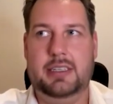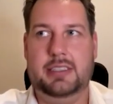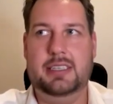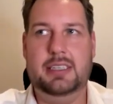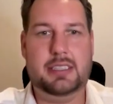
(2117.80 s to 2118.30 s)

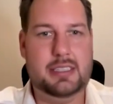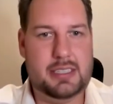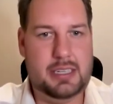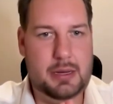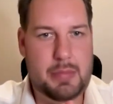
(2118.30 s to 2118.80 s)
this
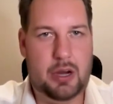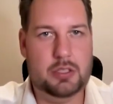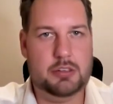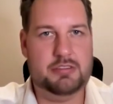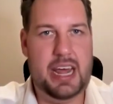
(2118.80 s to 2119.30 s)
is the
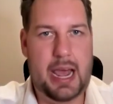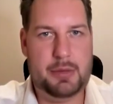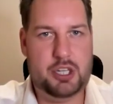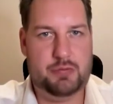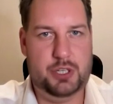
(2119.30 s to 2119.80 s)
amount of
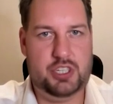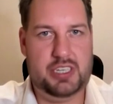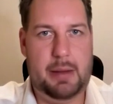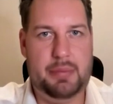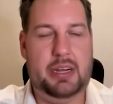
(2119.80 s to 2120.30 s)
damage which
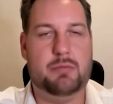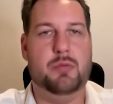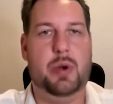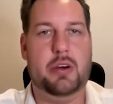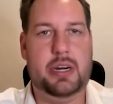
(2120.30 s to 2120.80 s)
is happening
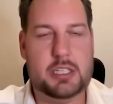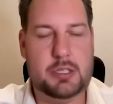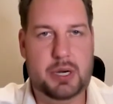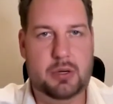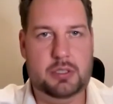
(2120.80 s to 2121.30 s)
when we are
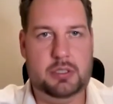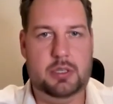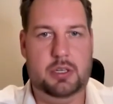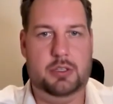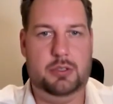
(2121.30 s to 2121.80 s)

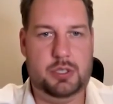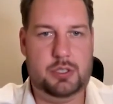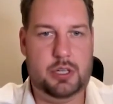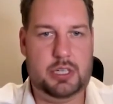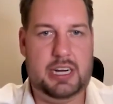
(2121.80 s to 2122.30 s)
exposed to a
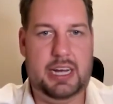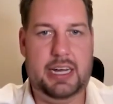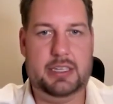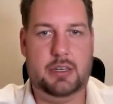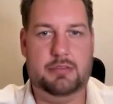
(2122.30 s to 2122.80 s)
certain
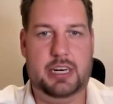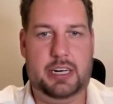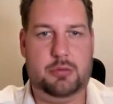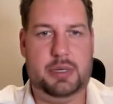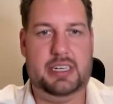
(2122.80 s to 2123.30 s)
kind of
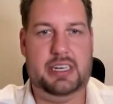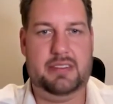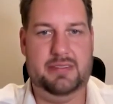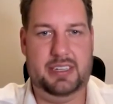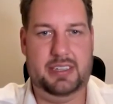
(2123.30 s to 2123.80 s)

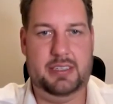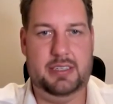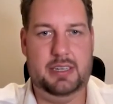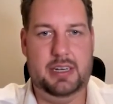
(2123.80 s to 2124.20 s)
electromagnetic field